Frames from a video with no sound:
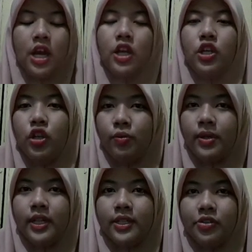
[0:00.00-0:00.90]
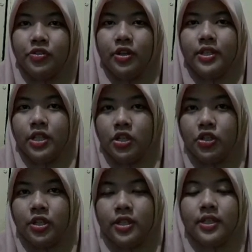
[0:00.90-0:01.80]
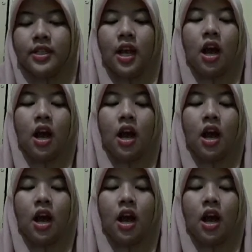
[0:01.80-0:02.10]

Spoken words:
Humanities Researchers,